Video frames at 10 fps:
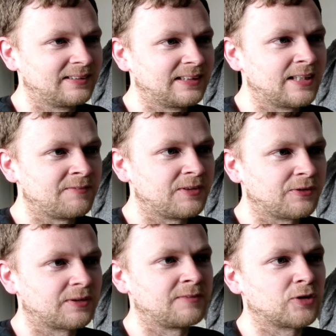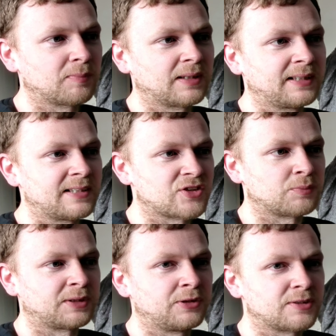If you're playing against
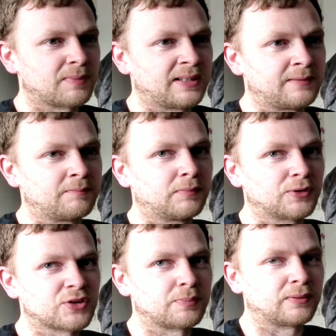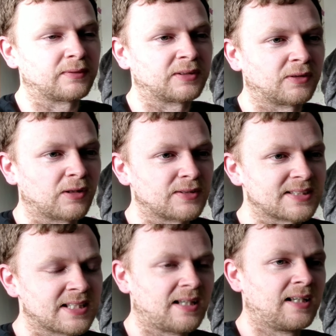somebody who's playing multiple colours,